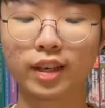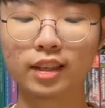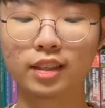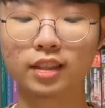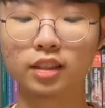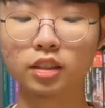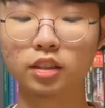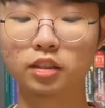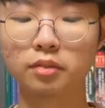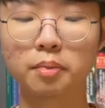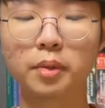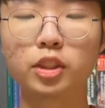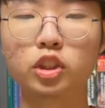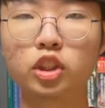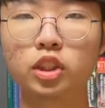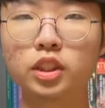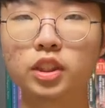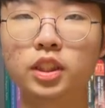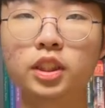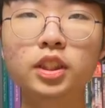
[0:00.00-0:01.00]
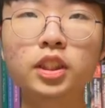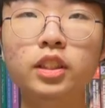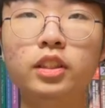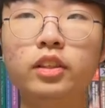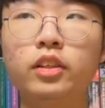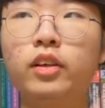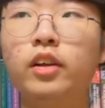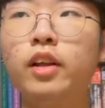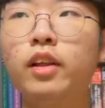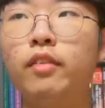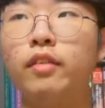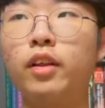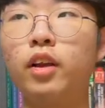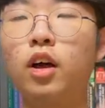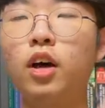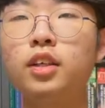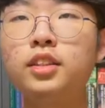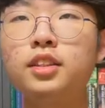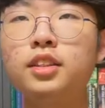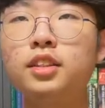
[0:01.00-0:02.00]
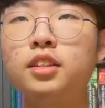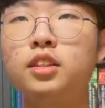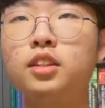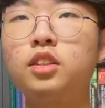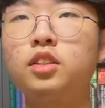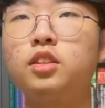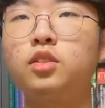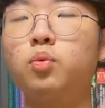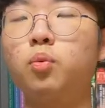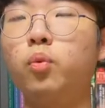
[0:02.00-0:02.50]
and it is mentioned here that Odysseus